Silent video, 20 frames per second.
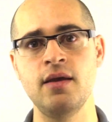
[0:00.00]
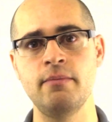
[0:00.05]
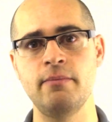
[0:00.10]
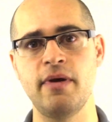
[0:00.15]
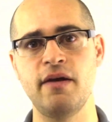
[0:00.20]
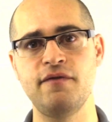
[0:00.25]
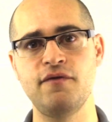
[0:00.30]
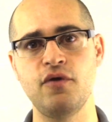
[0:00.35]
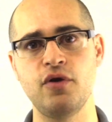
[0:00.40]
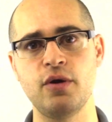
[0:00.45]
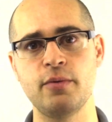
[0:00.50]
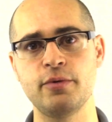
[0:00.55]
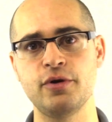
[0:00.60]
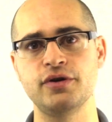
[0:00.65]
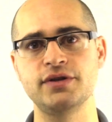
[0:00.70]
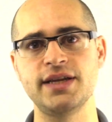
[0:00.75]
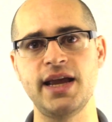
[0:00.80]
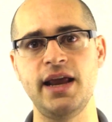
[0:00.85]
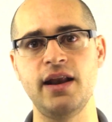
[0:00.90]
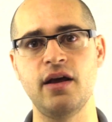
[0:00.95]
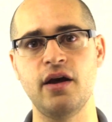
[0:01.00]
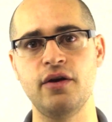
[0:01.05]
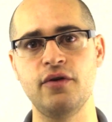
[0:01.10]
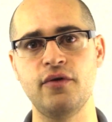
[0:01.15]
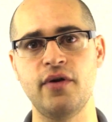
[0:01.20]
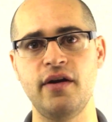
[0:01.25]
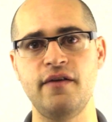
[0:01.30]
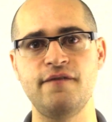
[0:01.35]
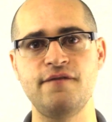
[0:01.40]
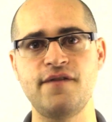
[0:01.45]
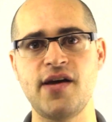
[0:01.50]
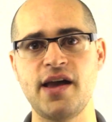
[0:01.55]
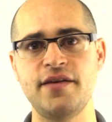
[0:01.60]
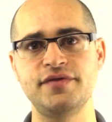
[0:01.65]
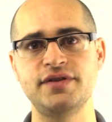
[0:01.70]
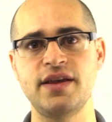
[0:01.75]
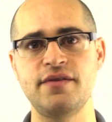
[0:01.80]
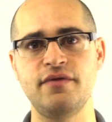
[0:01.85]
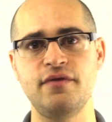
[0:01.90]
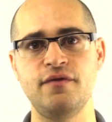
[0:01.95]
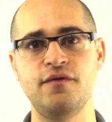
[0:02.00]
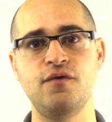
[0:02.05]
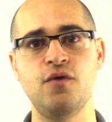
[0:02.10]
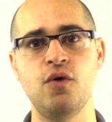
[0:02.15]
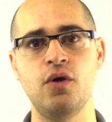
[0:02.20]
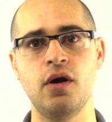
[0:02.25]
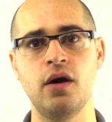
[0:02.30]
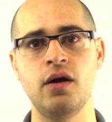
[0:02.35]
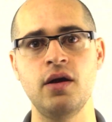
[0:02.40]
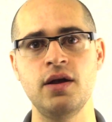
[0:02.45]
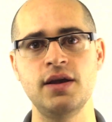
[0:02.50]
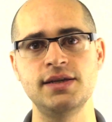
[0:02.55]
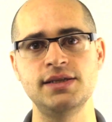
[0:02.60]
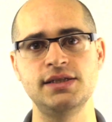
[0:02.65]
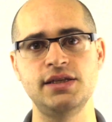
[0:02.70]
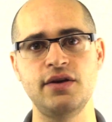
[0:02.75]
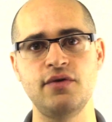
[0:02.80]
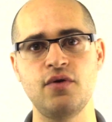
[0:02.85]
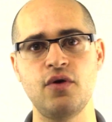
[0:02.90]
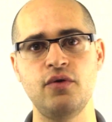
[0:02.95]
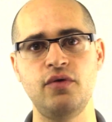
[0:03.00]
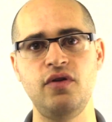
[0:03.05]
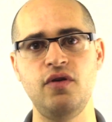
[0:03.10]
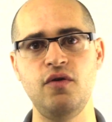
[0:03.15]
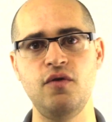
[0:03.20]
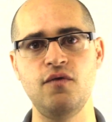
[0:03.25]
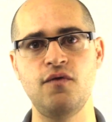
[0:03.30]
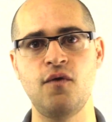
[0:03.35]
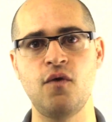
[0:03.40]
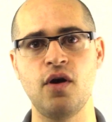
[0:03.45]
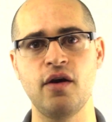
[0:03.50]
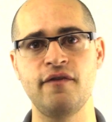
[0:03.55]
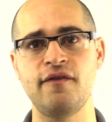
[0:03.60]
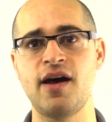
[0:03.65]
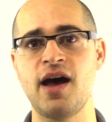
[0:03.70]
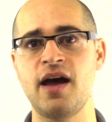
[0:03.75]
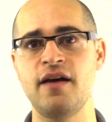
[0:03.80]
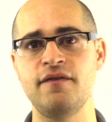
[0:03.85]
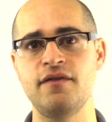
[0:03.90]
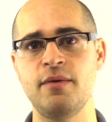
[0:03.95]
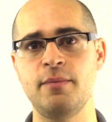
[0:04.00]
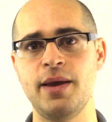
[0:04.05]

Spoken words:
My phone number is 800-574-0245,